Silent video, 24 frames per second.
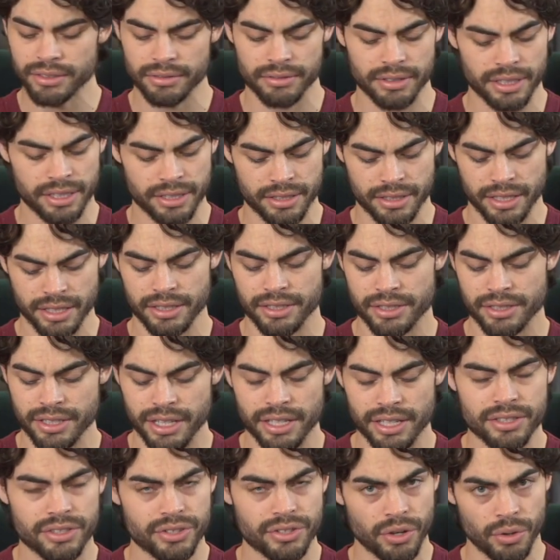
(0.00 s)
dude, that's, that's,
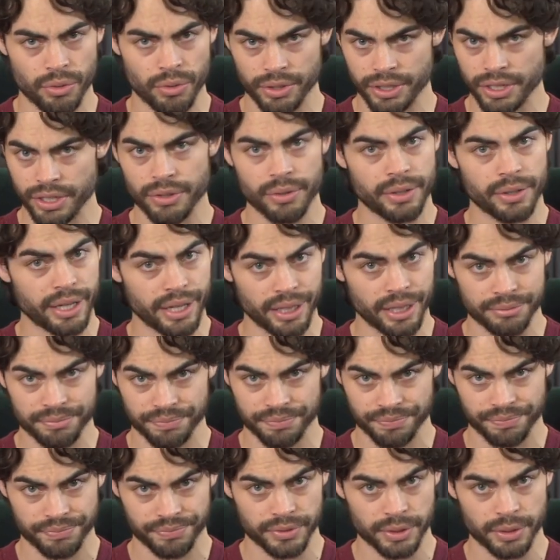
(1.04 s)
that's totally okay.
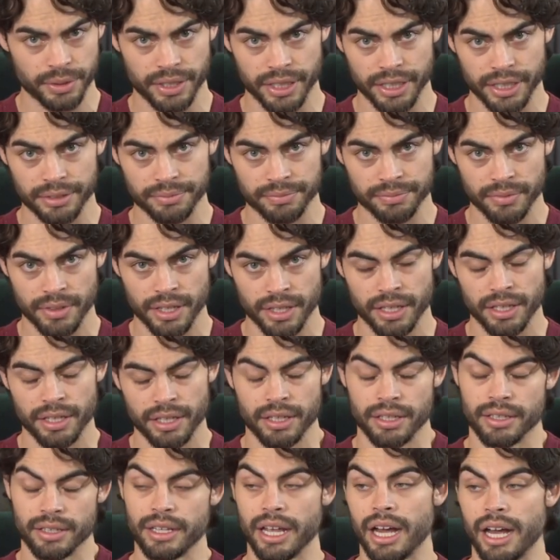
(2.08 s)
Okay.
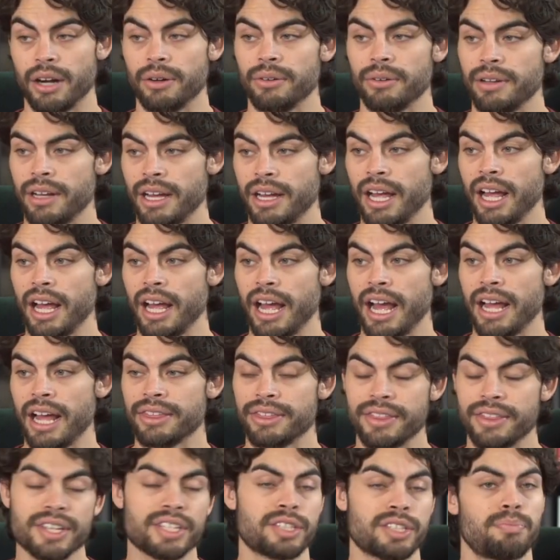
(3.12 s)
Now,
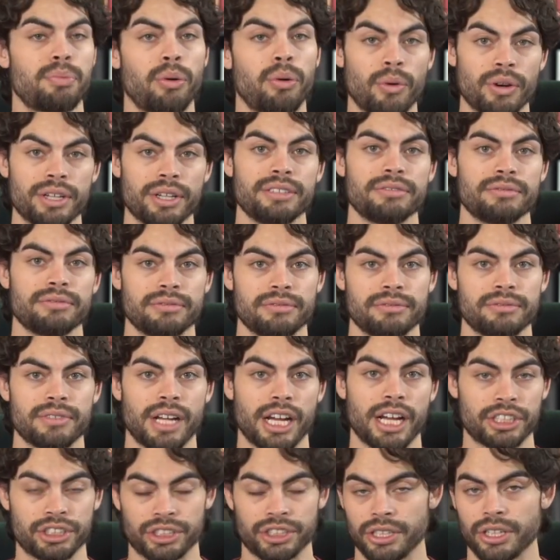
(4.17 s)
at this point,
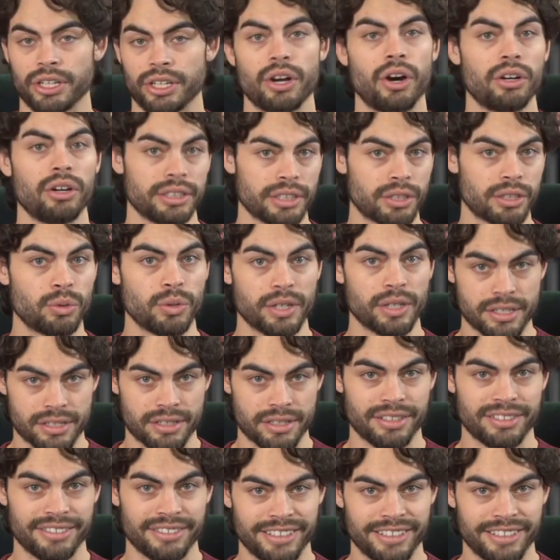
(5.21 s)
I should have called it quits.